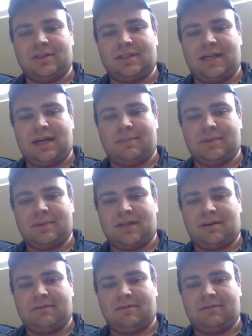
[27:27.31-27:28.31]
type of
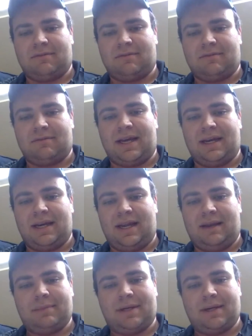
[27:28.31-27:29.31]
software and that
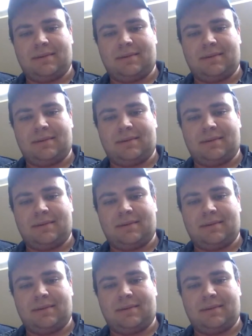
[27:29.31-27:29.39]
name